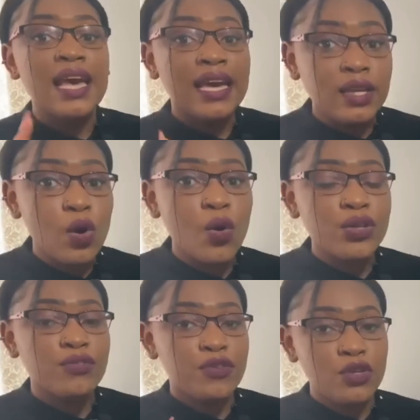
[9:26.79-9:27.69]
in
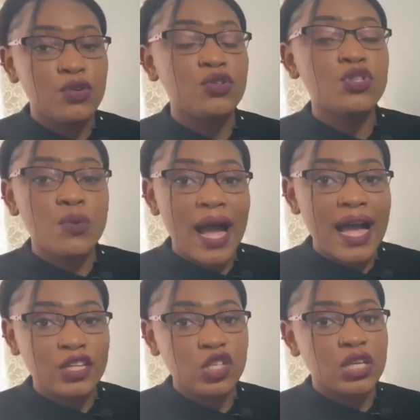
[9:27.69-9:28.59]
order for you to
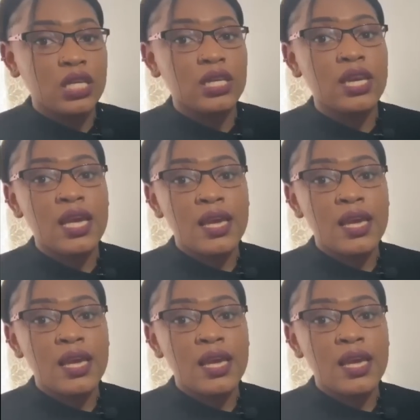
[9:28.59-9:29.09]
actually